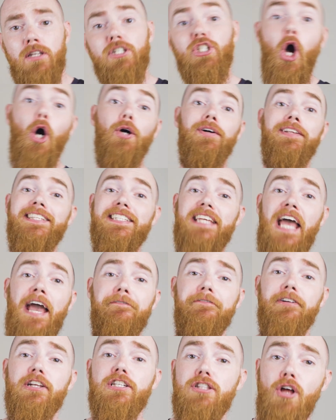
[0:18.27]
Scotland
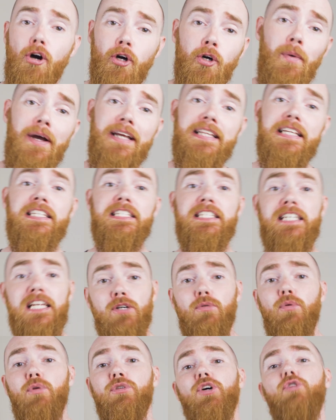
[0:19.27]
set for its long-awaited
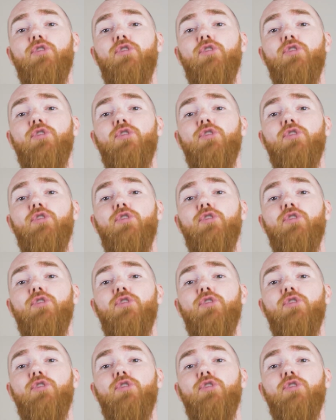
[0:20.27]
sequel